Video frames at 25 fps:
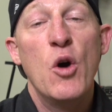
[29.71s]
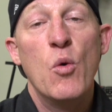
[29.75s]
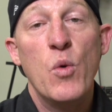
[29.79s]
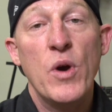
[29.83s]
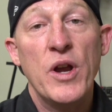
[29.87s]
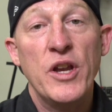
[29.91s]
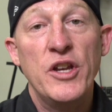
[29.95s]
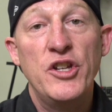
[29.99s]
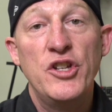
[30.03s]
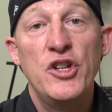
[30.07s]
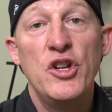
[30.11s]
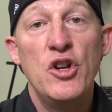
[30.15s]

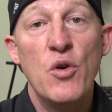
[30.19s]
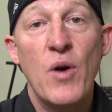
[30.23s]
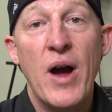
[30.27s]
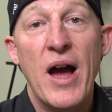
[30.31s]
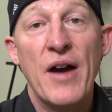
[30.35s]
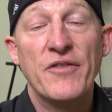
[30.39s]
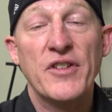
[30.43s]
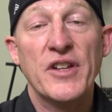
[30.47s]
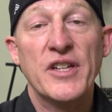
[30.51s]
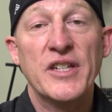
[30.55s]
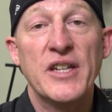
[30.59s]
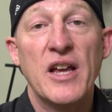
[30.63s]
We do
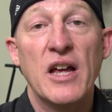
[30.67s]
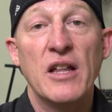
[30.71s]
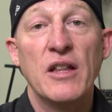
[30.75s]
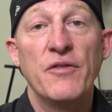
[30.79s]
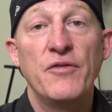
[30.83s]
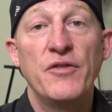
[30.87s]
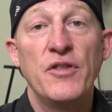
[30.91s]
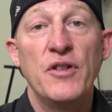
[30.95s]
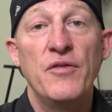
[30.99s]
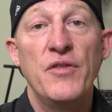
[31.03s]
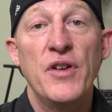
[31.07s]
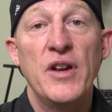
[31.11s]
have to sell
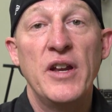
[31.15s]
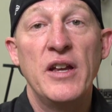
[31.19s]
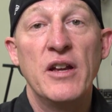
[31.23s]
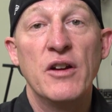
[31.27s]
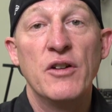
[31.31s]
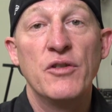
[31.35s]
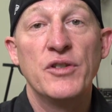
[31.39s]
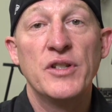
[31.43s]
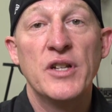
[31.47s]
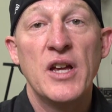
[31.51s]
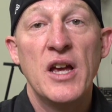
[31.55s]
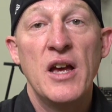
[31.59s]
a few
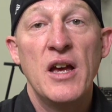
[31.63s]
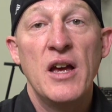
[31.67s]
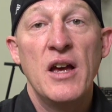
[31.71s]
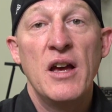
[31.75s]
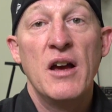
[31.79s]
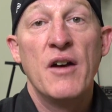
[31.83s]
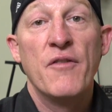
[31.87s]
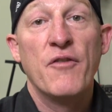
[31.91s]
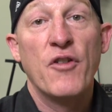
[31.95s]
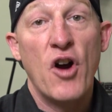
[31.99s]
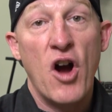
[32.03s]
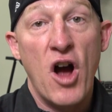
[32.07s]
videos
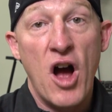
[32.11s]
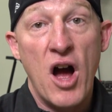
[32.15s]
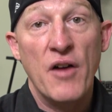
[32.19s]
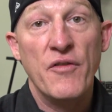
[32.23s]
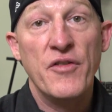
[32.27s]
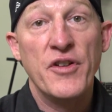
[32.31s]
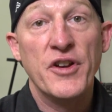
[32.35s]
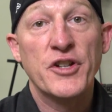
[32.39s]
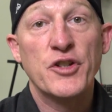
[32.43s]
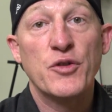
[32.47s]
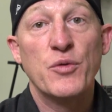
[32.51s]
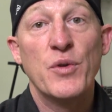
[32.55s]
for
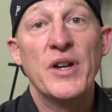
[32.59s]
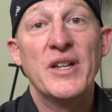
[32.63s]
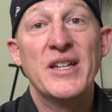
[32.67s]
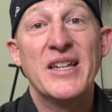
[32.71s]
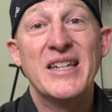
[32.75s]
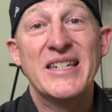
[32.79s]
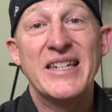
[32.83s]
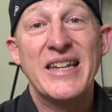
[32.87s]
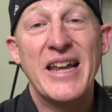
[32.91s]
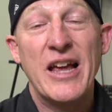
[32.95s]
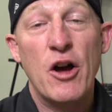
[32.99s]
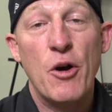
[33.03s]
obvious
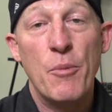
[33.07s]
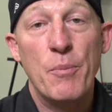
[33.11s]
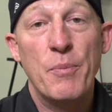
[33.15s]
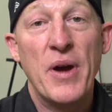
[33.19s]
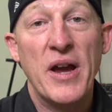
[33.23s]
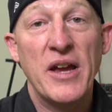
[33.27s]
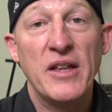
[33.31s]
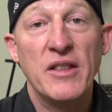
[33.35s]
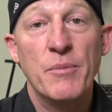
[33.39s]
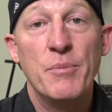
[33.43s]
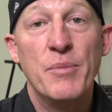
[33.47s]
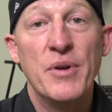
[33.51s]
reasons to help
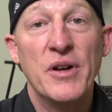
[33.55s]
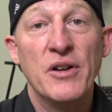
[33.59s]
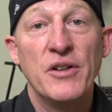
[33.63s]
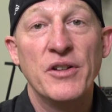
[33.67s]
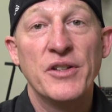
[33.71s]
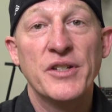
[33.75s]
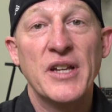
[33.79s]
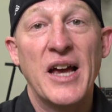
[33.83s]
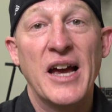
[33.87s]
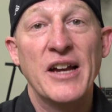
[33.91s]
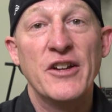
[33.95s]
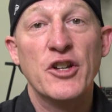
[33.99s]
pay the
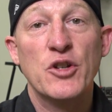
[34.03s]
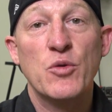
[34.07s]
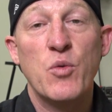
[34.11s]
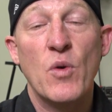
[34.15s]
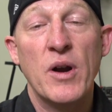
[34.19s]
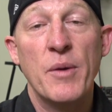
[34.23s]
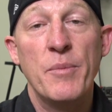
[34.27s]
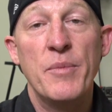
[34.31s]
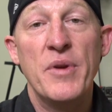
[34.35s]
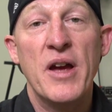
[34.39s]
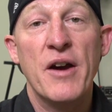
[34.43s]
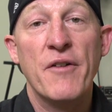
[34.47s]
bills. I just
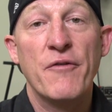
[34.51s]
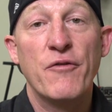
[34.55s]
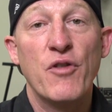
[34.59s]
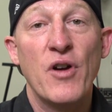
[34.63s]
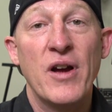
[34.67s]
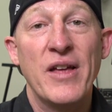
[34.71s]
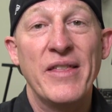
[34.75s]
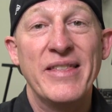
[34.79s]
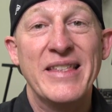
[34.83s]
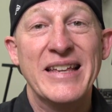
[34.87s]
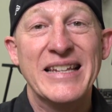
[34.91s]
want to be upfront.